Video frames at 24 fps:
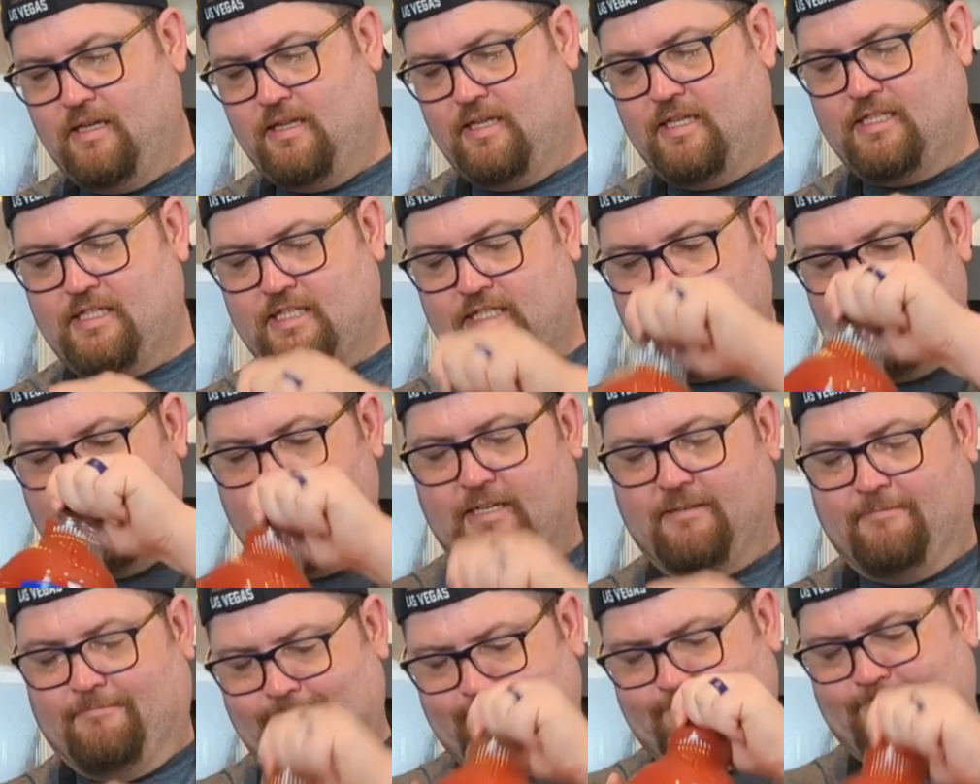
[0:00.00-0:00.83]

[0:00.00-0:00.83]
This is a